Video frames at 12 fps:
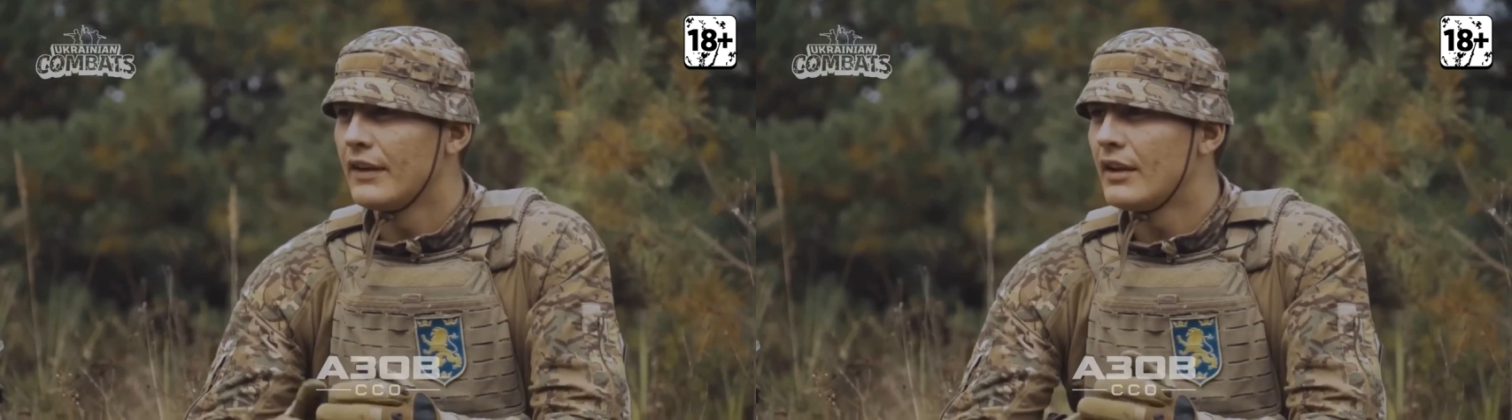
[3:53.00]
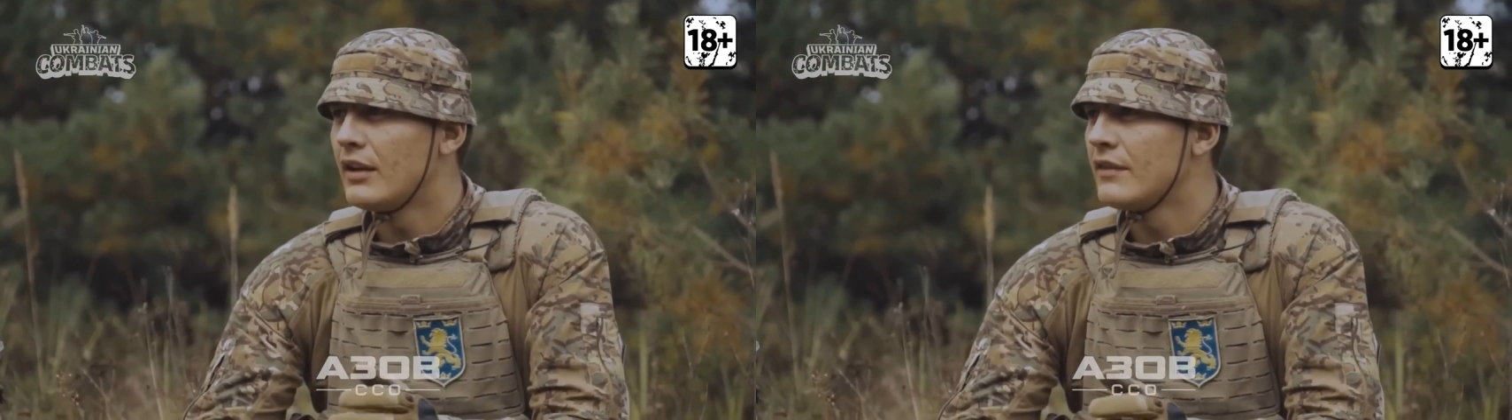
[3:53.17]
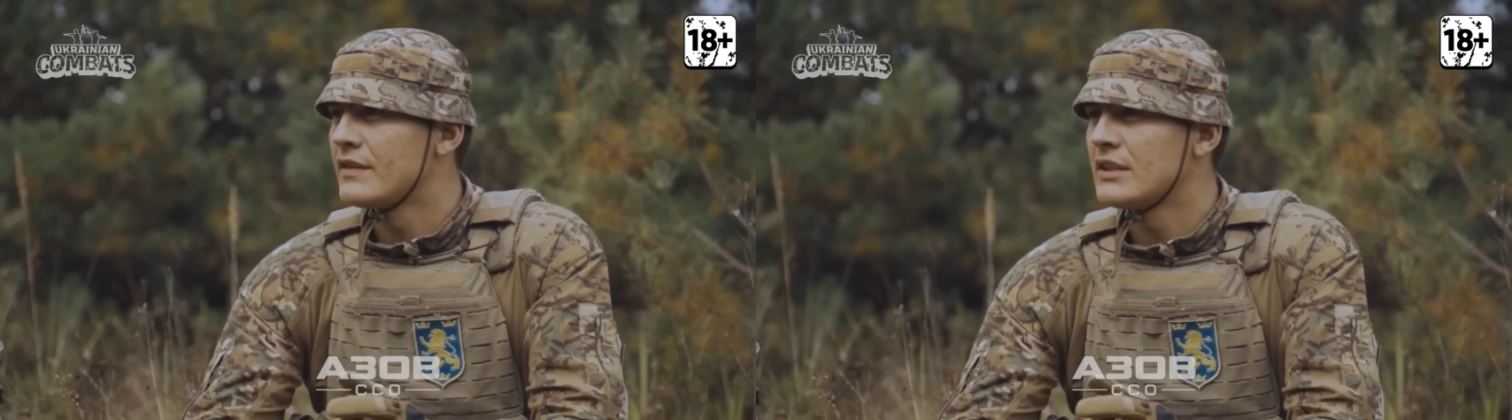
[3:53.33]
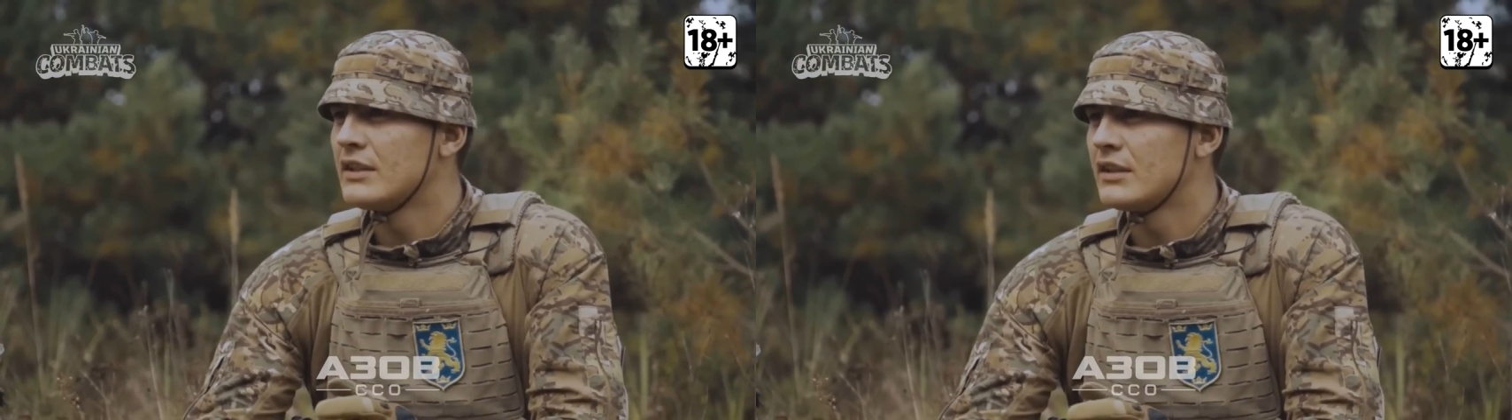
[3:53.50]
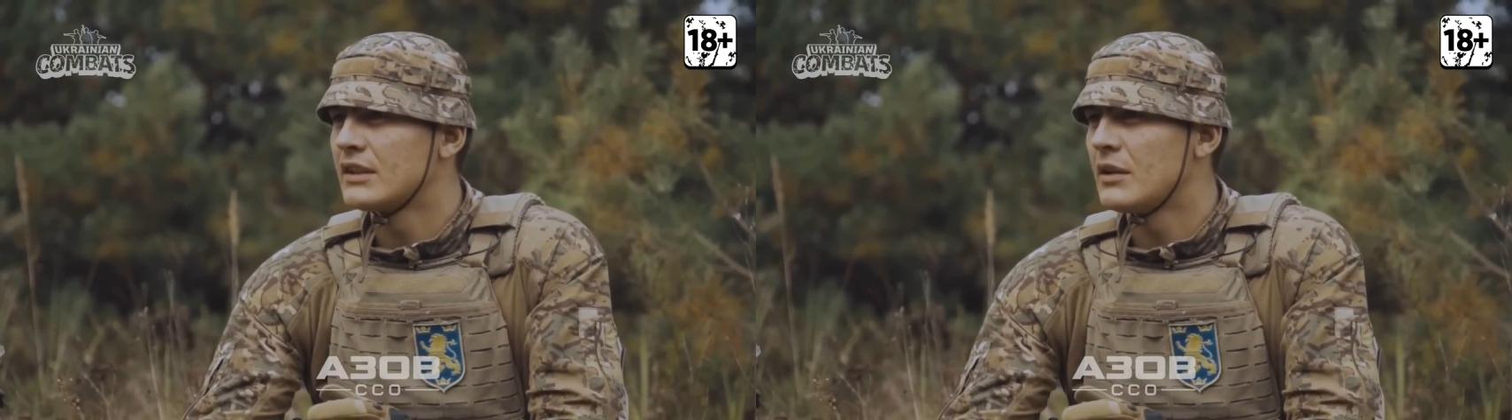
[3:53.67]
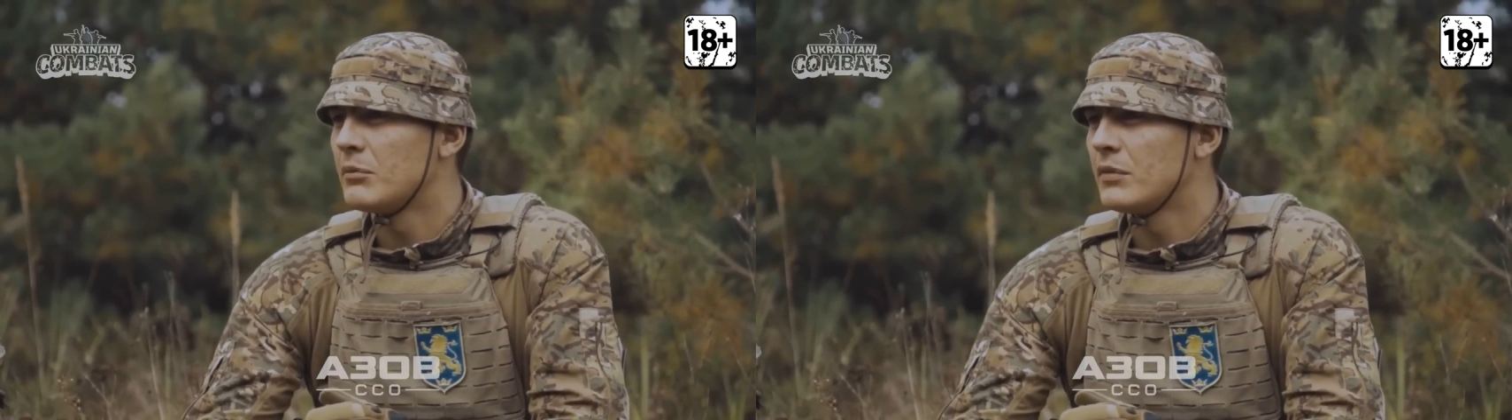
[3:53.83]
shows good
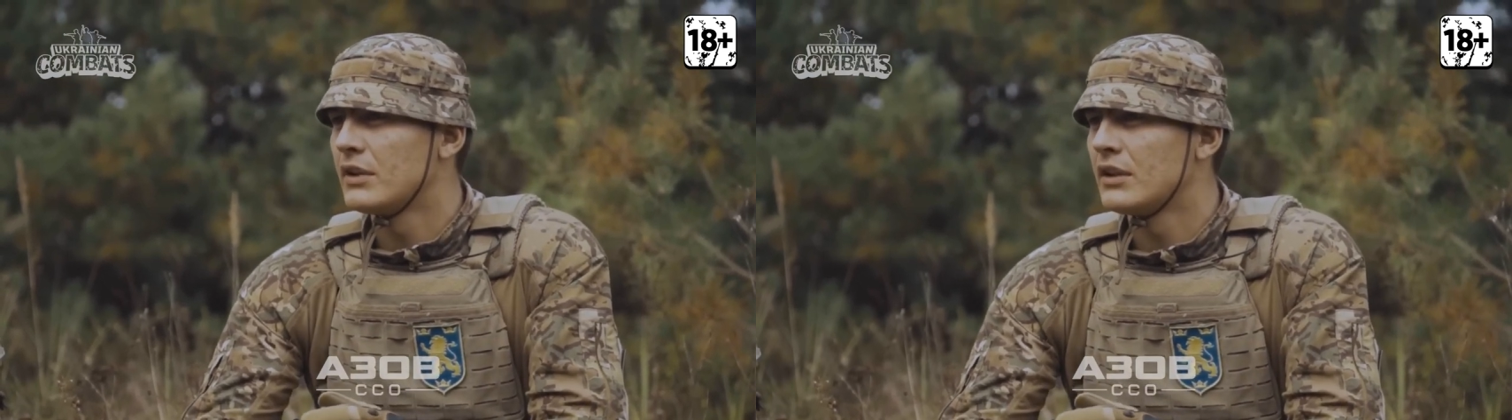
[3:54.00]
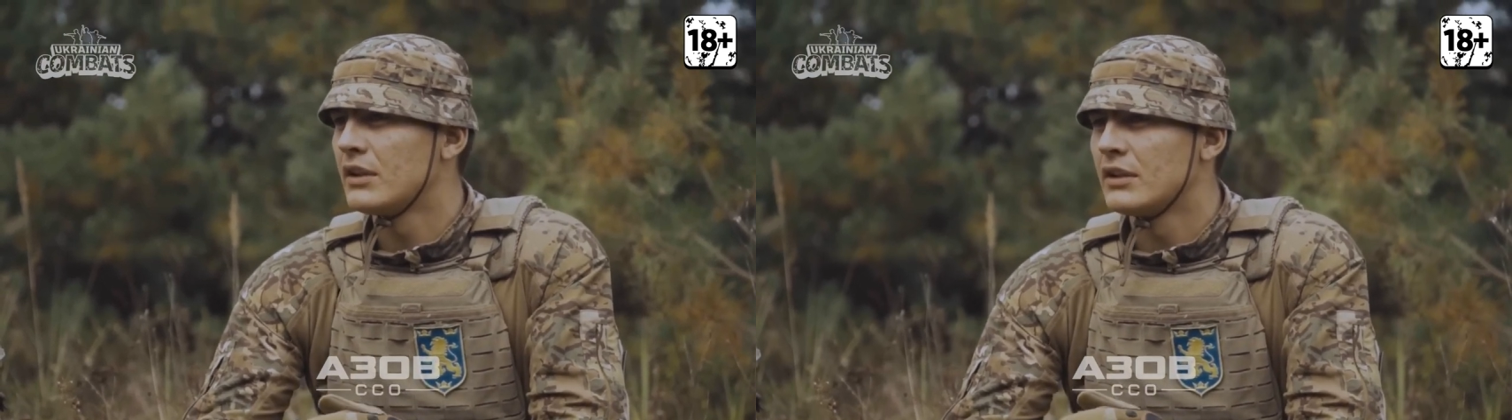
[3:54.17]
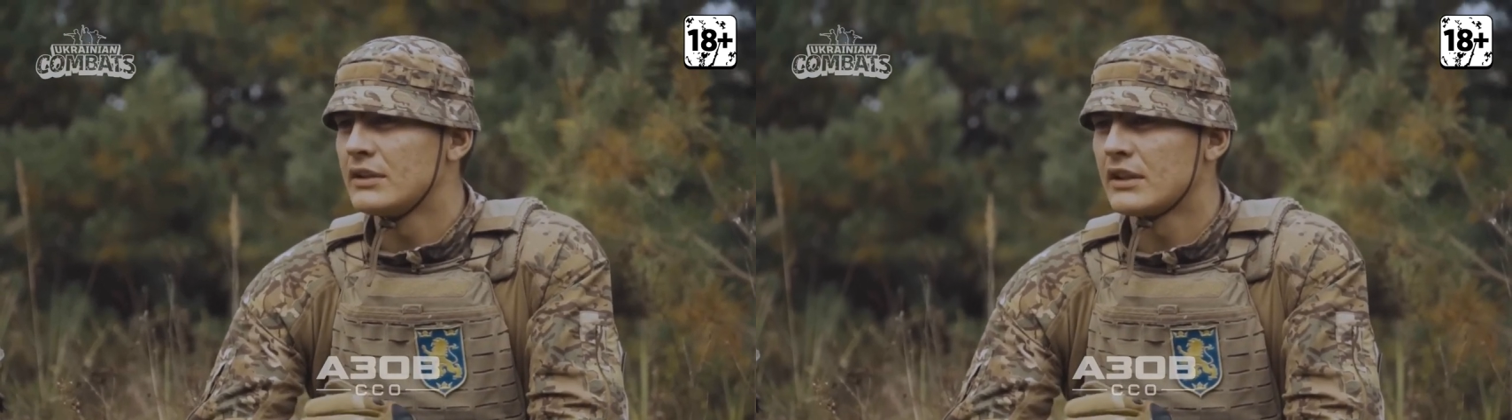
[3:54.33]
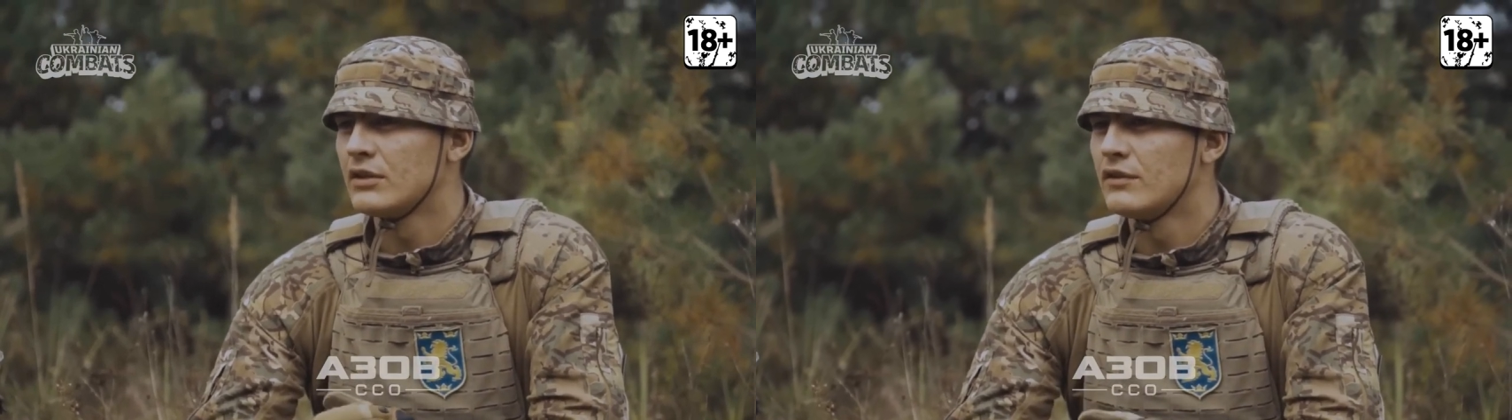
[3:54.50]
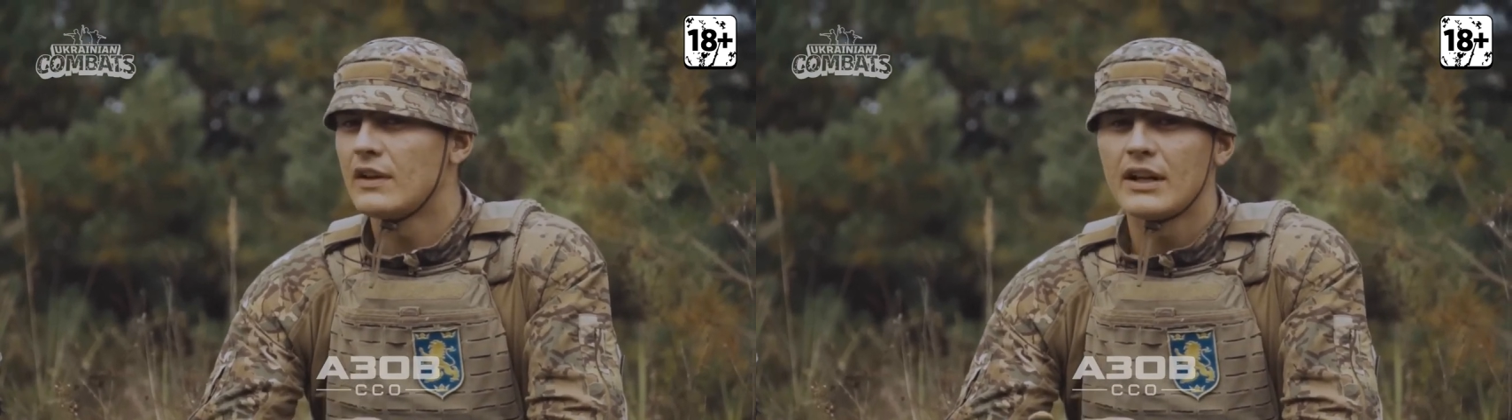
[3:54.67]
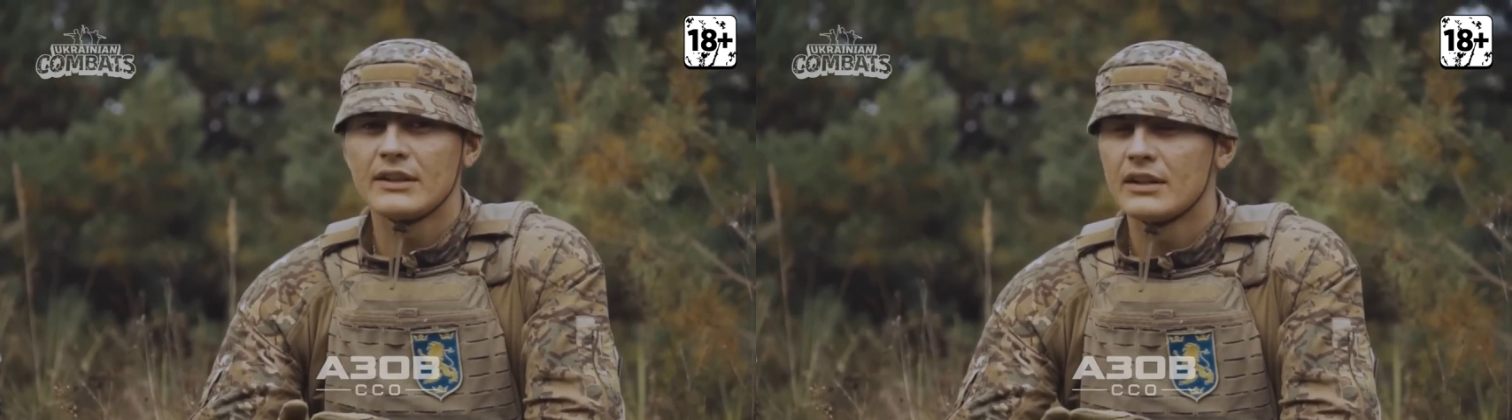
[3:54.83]
results in all
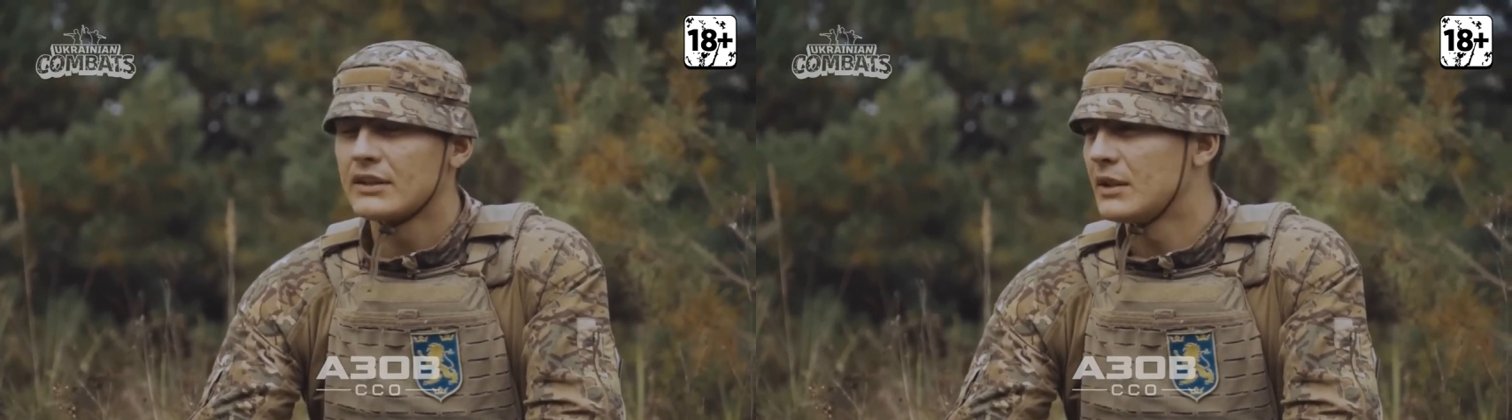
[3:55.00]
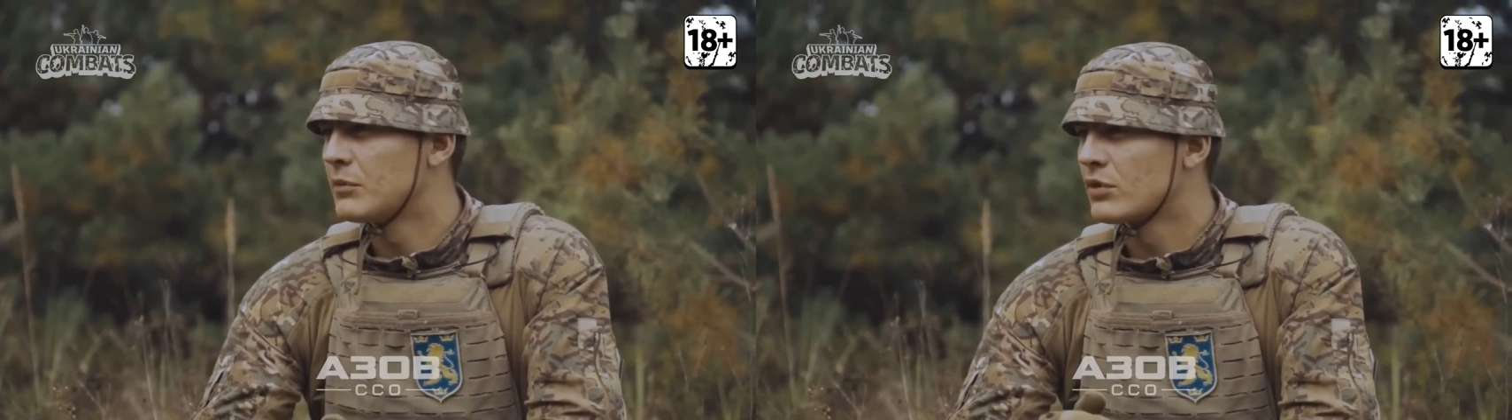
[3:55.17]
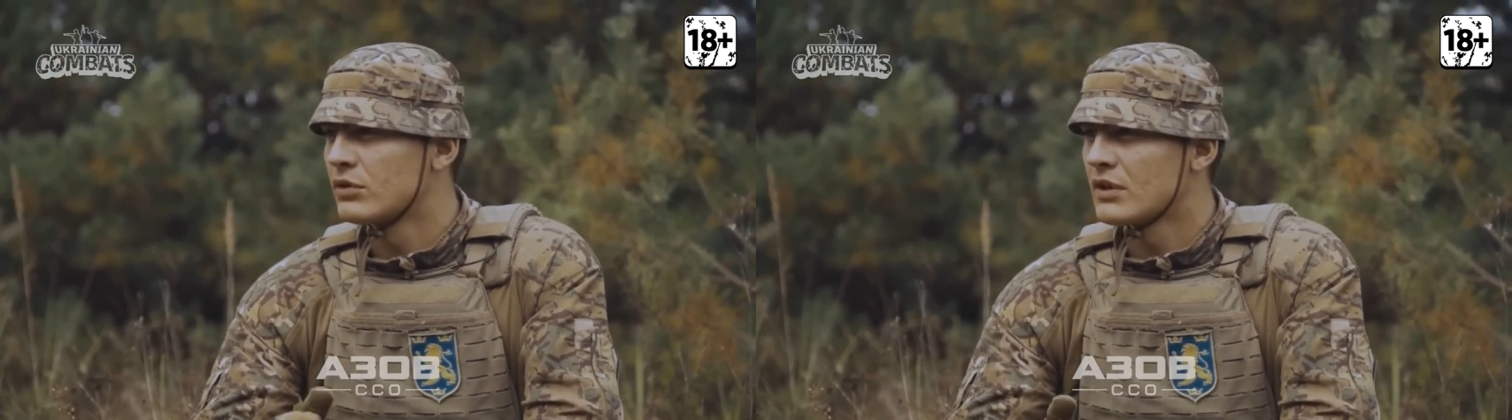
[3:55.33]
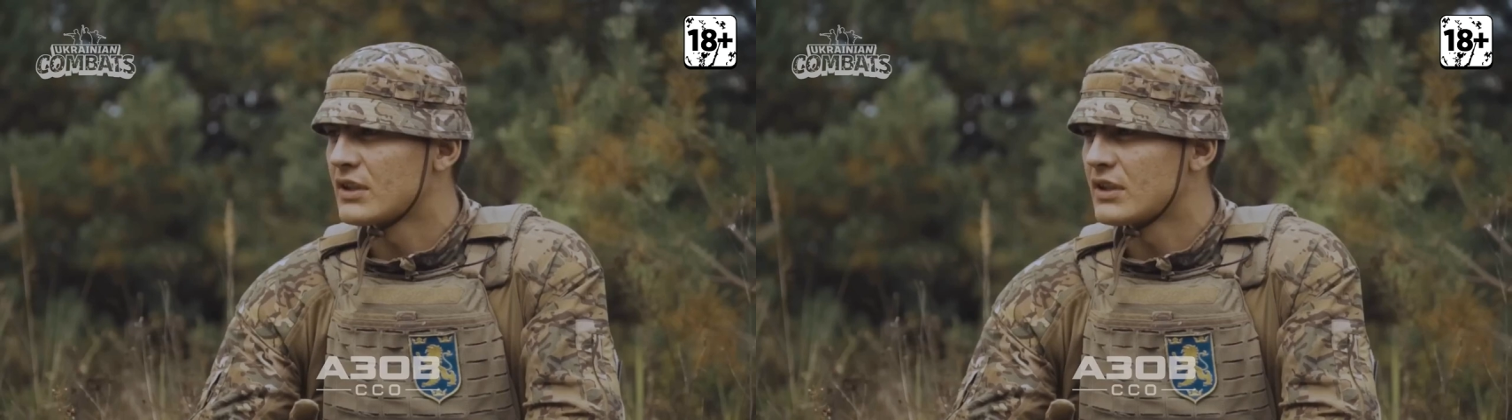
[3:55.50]
training sessions,